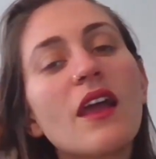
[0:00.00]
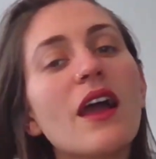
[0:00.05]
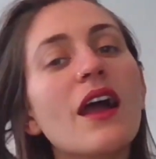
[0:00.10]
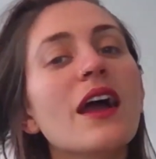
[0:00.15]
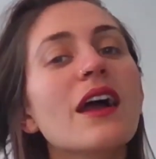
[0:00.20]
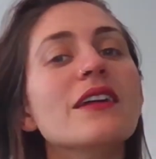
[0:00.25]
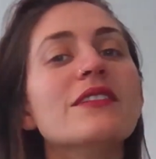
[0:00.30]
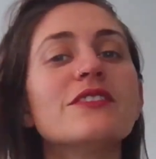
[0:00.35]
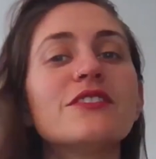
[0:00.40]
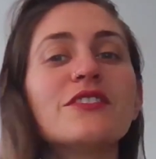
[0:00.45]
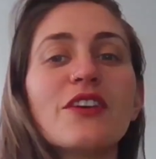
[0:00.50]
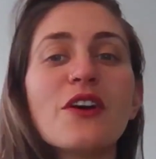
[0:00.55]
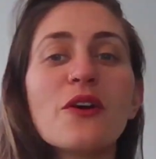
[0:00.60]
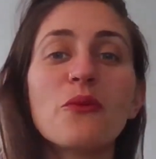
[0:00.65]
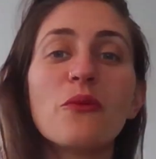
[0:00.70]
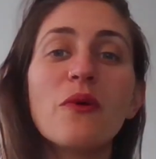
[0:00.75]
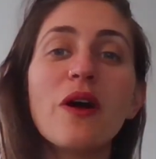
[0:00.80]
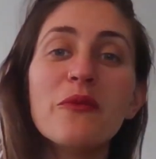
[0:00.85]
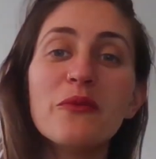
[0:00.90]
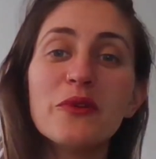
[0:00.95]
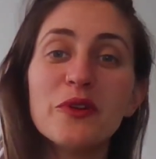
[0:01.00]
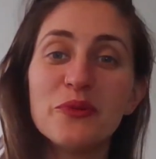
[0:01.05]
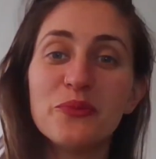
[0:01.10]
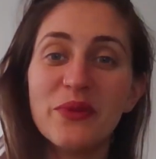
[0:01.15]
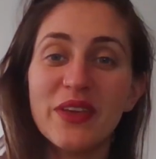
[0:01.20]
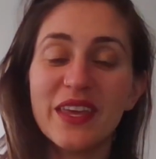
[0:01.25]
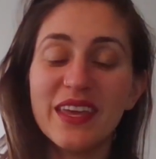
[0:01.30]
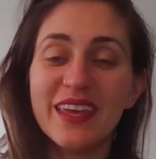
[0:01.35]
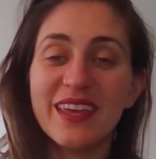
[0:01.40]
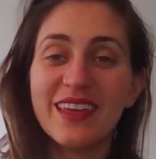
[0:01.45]
And so what would
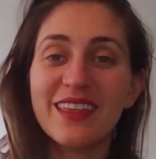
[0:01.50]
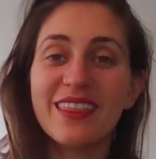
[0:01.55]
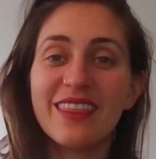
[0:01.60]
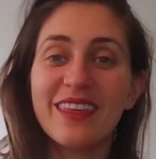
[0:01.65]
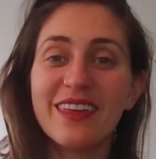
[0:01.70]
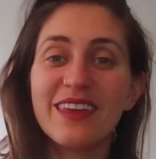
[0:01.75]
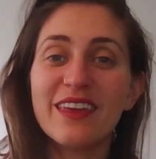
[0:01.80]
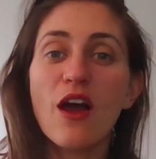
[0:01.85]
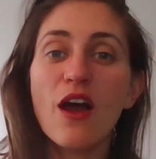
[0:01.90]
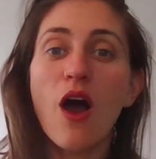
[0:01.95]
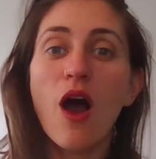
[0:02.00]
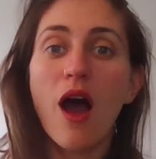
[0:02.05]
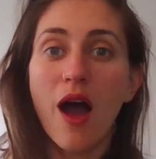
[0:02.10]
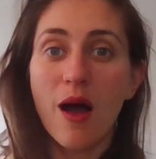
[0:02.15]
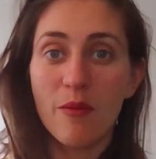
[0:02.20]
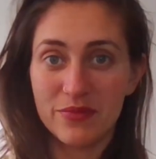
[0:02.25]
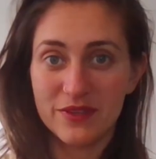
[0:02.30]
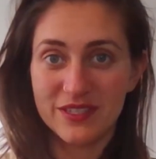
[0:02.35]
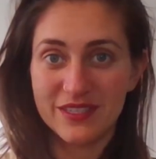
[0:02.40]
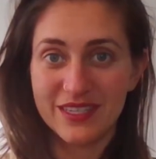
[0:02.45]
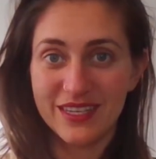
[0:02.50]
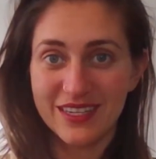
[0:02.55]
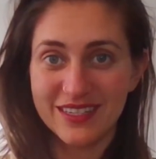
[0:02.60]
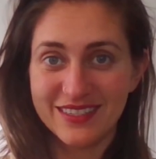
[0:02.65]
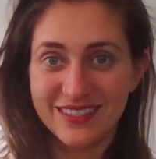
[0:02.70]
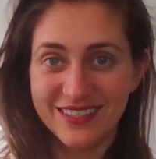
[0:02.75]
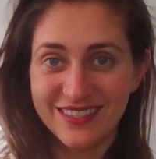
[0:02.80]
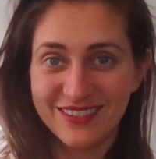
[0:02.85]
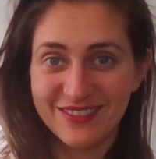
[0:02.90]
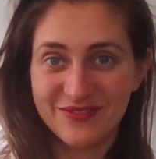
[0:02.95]
be the
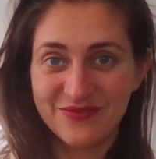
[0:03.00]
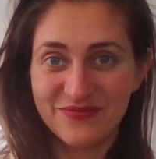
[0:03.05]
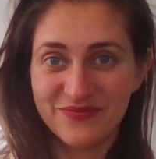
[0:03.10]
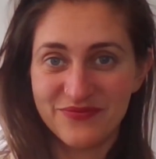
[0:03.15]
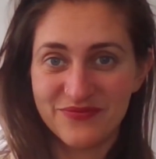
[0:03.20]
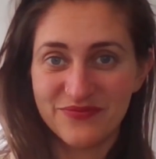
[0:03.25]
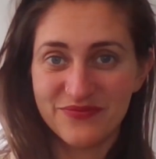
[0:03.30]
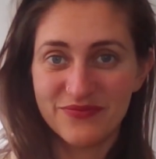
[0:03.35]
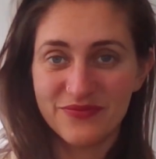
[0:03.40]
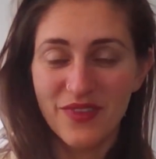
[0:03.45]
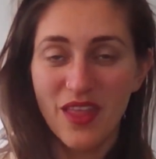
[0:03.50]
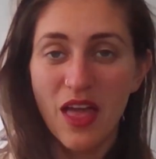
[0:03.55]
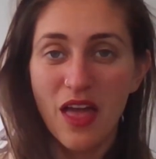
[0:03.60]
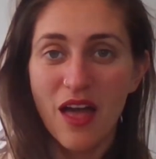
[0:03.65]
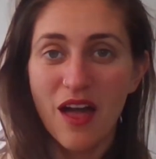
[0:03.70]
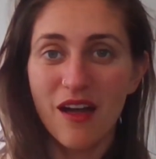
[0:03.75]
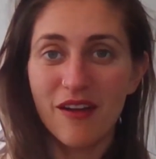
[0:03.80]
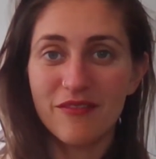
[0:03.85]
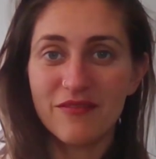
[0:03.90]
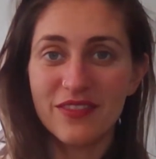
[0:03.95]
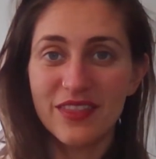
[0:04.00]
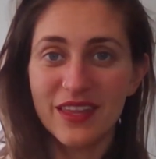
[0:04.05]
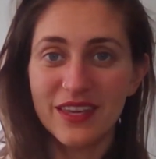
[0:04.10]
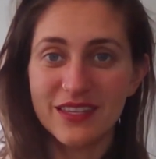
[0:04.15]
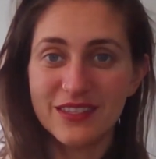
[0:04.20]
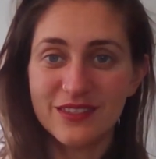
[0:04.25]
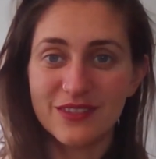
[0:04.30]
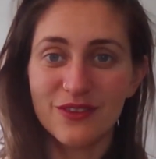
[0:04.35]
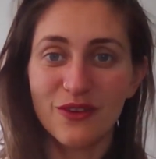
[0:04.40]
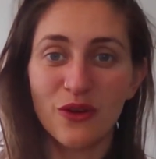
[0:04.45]
opposite of
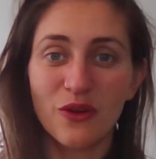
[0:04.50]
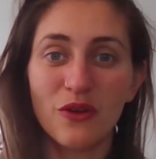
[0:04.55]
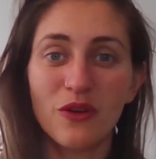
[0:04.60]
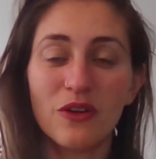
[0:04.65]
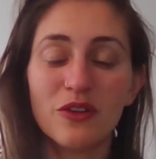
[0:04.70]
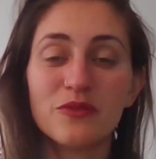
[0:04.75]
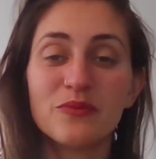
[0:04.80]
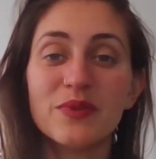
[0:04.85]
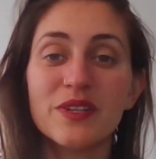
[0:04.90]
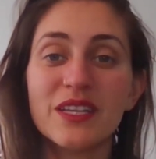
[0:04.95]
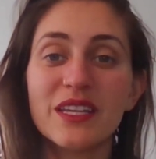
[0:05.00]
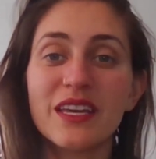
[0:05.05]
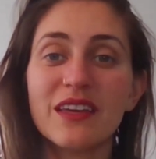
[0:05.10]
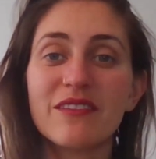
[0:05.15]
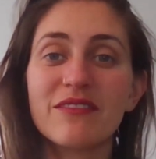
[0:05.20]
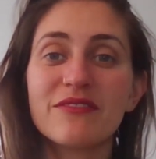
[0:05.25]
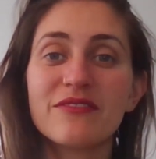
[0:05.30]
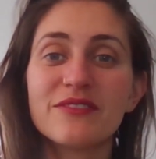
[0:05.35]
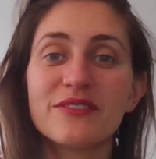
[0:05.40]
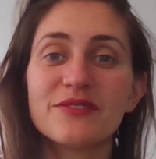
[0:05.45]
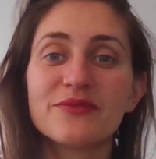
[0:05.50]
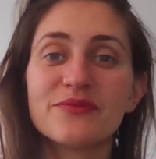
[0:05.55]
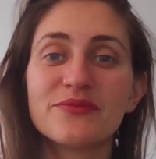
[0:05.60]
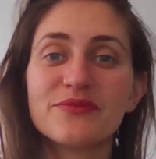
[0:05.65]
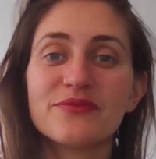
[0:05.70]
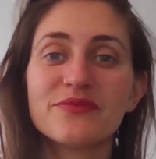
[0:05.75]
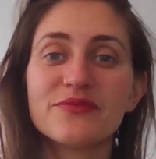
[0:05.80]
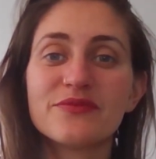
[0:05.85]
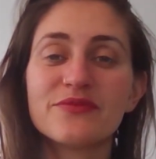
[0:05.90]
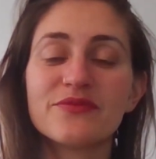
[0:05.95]
this old belief?
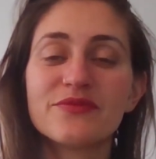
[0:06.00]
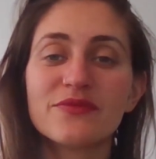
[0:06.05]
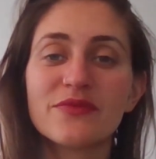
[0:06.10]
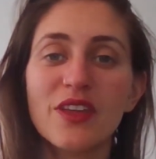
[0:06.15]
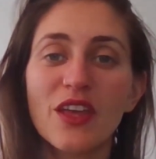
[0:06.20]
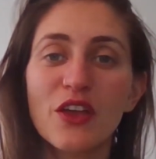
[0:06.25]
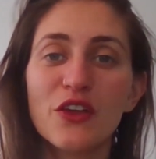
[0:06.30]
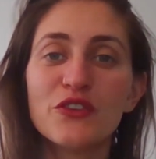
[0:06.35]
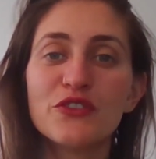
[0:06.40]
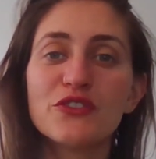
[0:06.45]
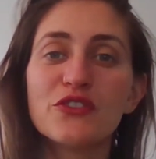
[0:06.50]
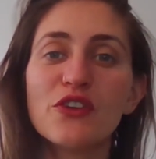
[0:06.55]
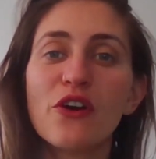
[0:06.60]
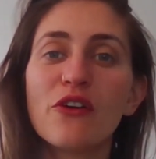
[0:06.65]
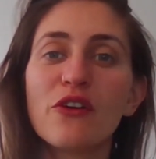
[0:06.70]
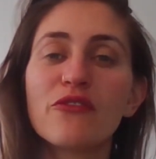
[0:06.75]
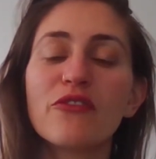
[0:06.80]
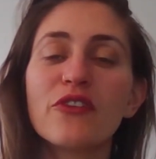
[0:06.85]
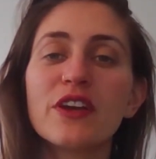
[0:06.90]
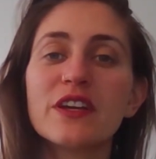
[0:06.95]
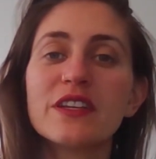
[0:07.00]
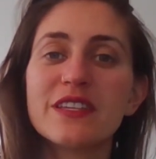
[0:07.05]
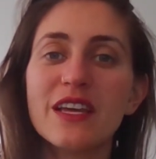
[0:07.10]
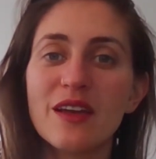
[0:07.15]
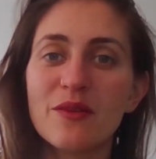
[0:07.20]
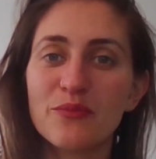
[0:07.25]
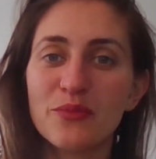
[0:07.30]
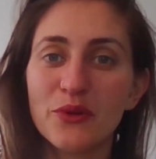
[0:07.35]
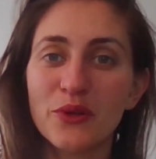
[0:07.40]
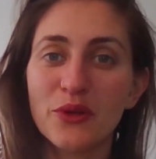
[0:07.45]
So for
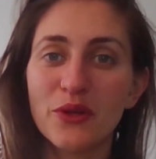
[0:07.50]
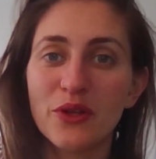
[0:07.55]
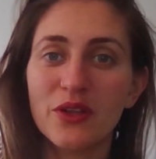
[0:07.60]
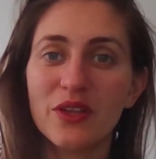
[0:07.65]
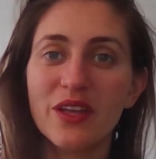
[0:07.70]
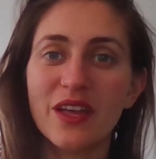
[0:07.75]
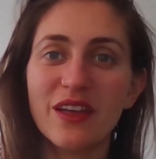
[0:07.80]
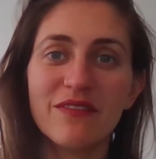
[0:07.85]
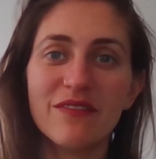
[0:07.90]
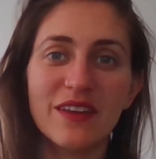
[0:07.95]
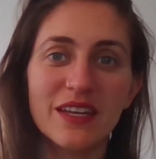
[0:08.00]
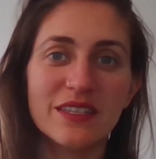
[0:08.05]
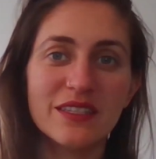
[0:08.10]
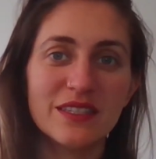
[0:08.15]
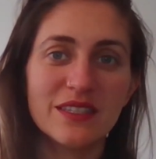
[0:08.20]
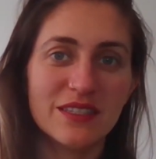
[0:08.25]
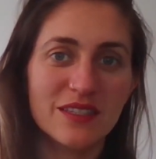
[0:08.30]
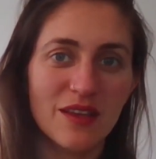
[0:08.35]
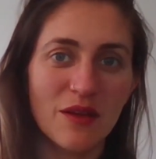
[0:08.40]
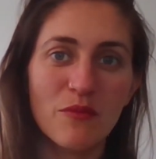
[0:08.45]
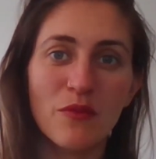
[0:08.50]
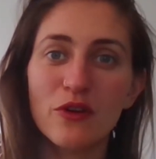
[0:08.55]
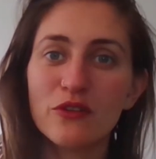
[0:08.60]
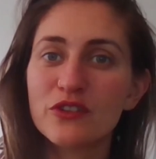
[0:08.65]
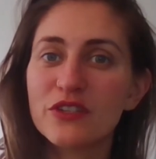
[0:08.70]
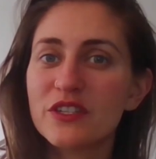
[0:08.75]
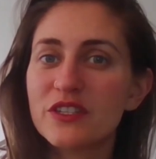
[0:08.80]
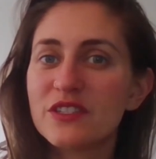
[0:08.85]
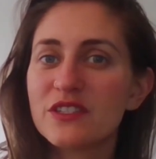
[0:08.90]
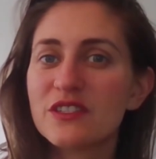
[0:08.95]
example, if it's
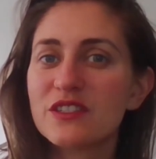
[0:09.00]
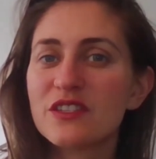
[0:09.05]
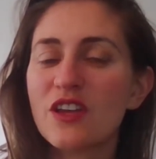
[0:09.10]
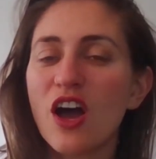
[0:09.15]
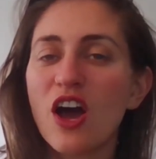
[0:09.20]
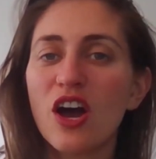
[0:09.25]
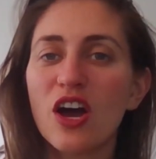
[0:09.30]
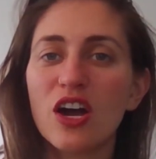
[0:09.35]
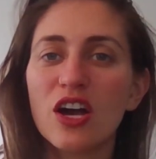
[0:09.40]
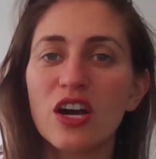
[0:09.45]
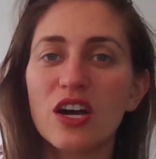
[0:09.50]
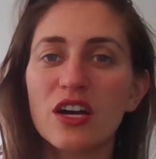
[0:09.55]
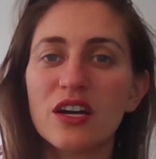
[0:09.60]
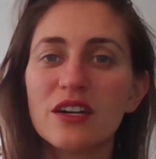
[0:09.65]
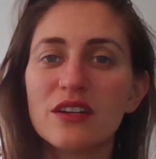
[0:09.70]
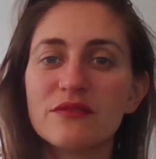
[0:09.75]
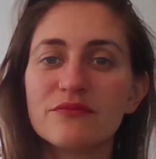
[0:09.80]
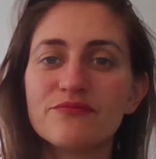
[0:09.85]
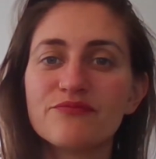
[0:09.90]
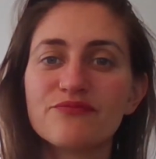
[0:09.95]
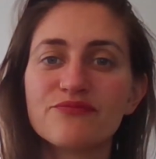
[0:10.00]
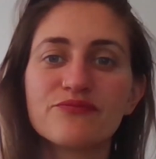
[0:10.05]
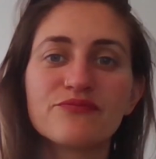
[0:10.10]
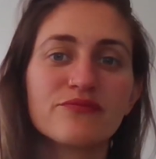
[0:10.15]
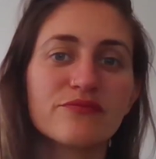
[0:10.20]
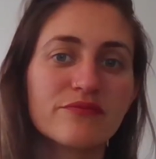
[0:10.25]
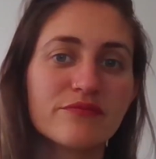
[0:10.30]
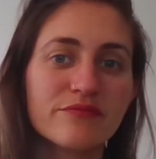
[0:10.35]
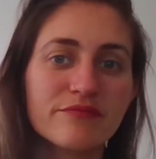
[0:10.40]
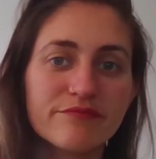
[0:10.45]
emotions are
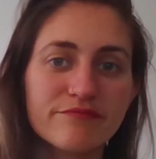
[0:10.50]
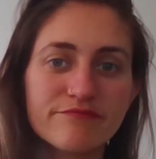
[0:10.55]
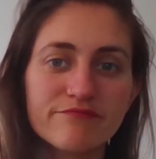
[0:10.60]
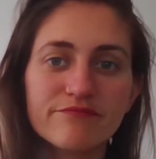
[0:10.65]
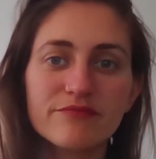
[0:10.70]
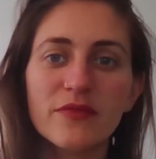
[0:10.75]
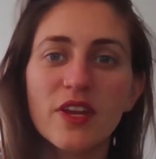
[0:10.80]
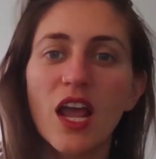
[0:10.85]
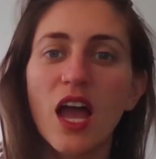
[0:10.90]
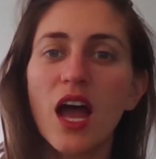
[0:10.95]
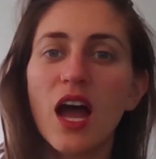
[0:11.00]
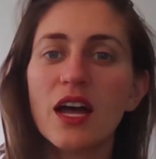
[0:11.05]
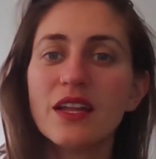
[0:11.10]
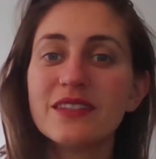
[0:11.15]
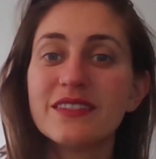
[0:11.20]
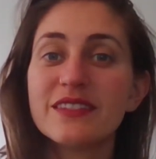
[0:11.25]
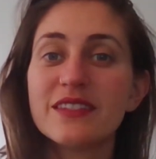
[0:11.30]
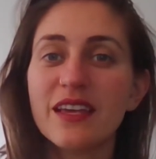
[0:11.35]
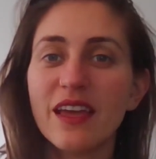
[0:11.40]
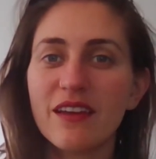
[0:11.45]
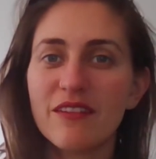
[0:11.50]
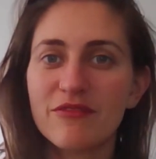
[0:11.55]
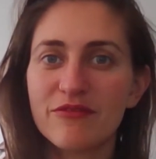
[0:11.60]
unsafe,